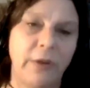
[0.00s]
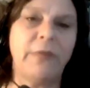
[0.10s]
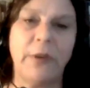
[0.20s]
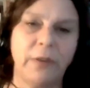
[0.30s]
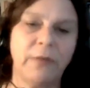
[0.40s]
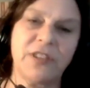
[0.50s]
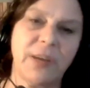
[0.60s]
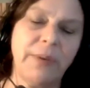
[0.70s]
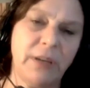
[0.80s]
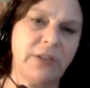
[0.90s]
are you voting for
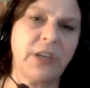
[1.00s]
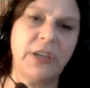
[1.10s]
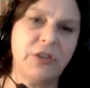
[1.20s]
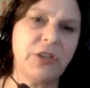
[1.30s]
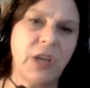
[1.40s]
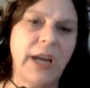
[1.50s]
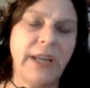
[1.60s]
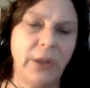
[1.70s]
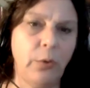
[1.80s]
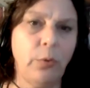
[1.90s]
somebody who's going to deny
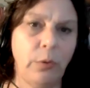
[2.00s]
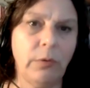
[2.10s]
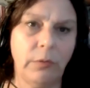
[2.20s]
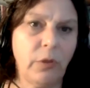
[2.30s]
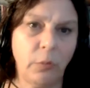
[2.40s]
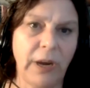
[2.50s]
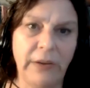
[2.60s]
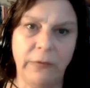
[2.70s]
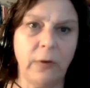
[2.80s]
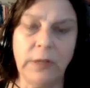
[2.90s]
you the
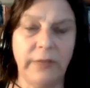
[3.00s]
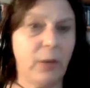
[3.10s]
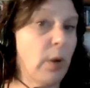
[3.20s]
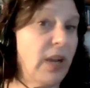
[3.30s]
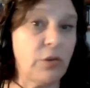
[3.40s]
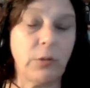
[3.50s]
right for a living wage?